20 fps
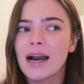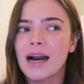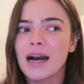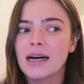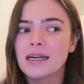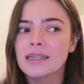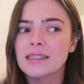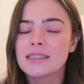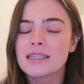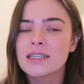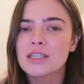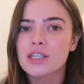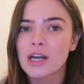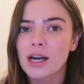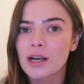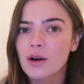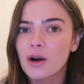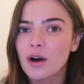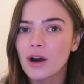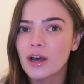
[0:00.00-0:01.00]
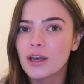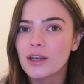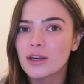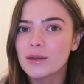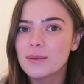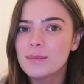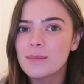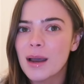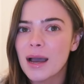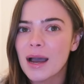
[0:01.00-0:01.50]
and Jack got
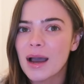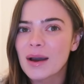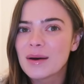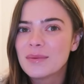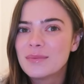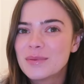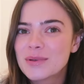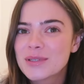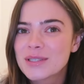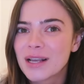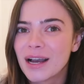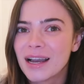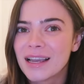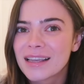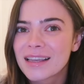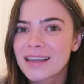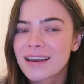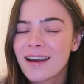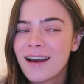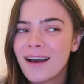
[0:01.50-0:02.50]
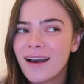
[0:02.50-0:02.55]
home and was like,